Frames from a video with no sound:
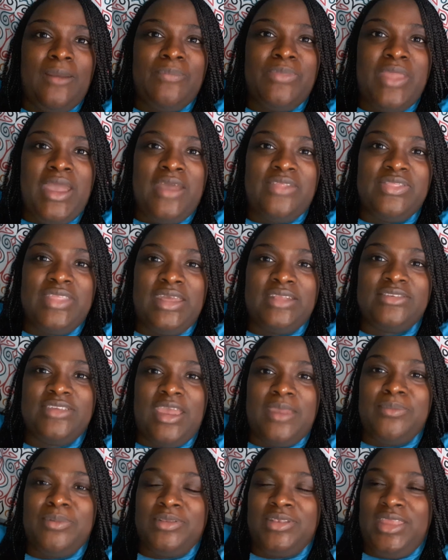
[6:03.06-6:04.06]
I'm not that
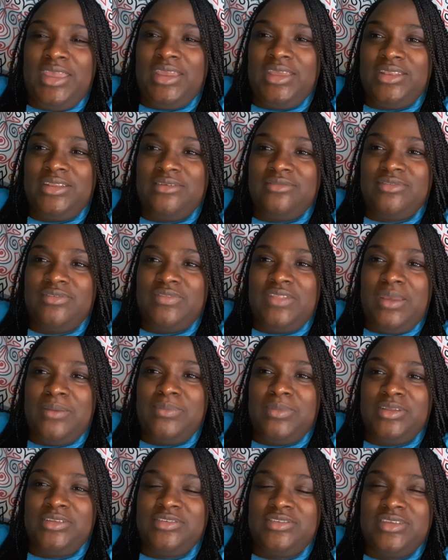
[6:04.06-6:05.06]
type of negative, if that
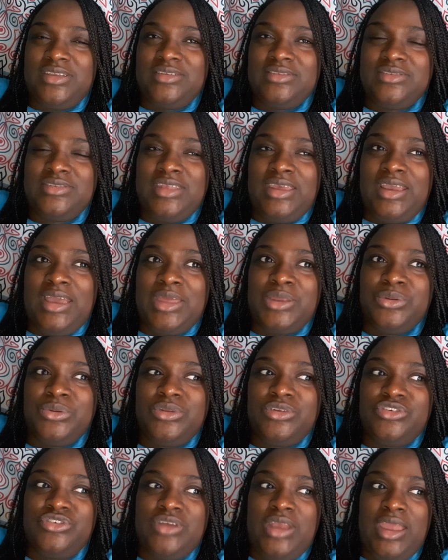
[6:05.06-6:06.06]
makes sense. Like, I
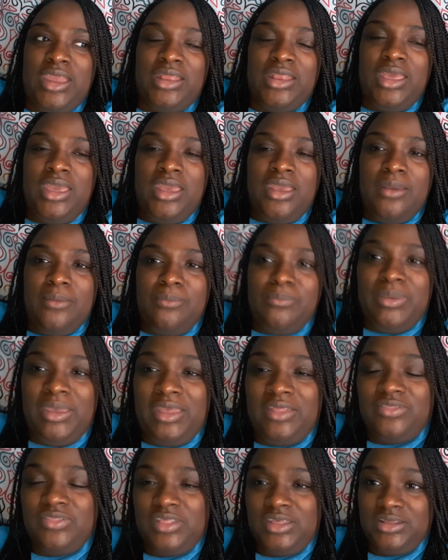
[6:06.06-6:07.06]
don't attract
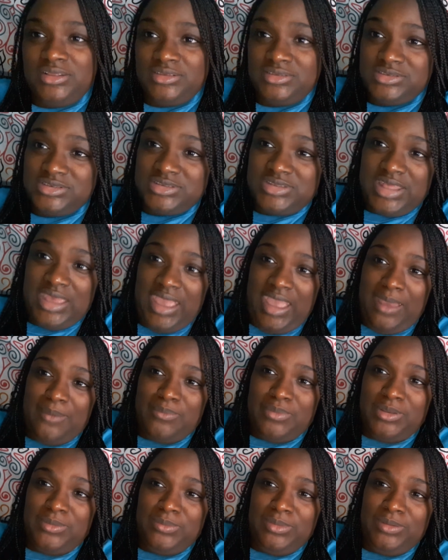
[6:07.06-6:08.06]
bad things that
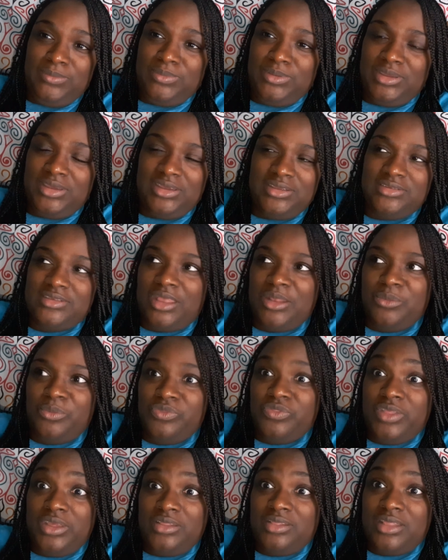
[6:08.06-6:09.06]
happen to me because I
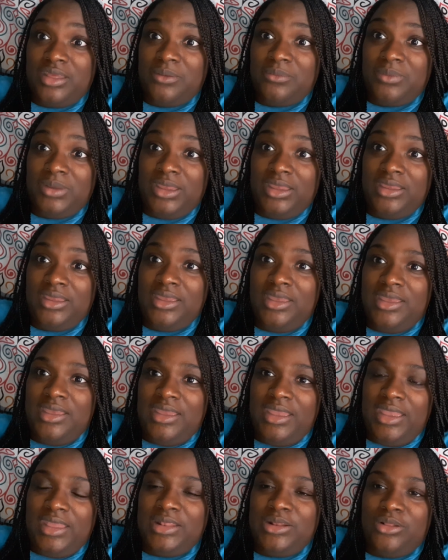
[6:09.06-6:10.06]
don't think that way.
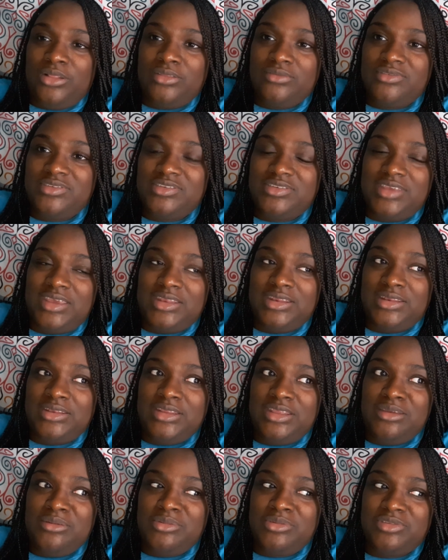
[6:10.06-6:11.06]
And all of a
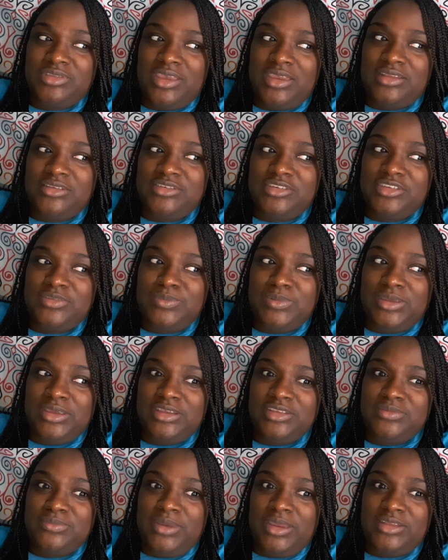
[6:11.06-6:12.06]
sudden, it was like, just
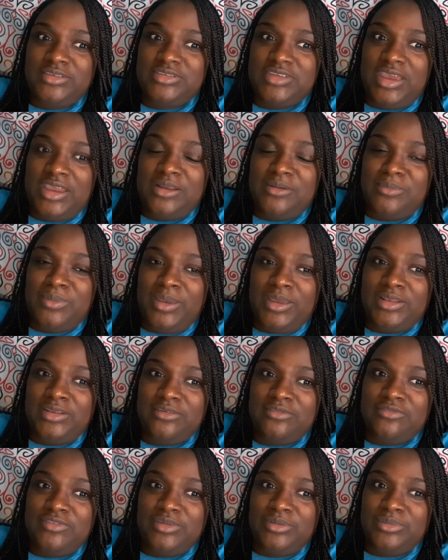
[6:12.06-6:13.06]
because my entire
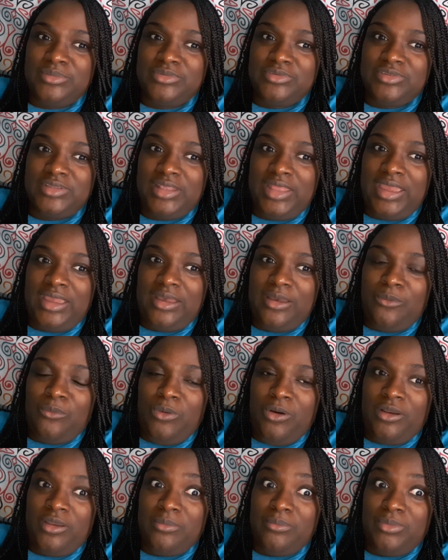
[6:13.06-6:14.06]
body feels like a
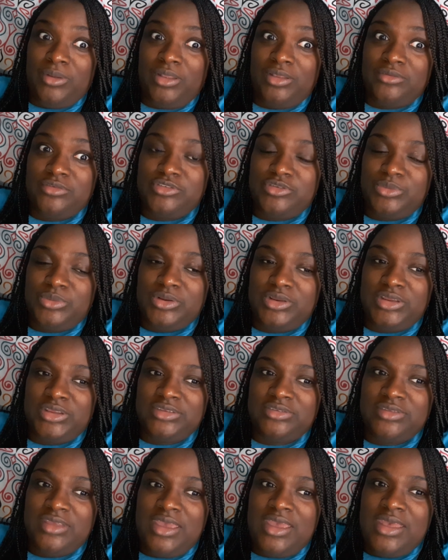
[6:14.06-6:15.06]
walking ball of
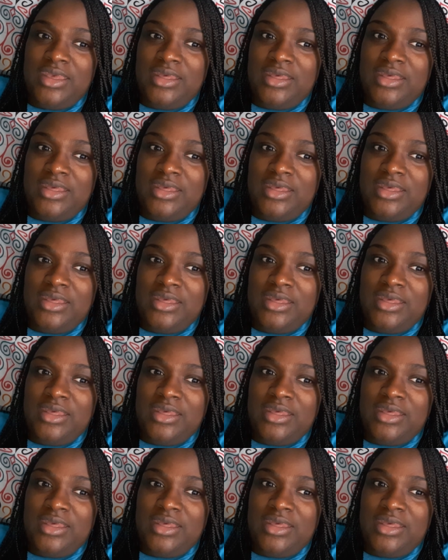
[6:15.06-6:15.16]
soreness,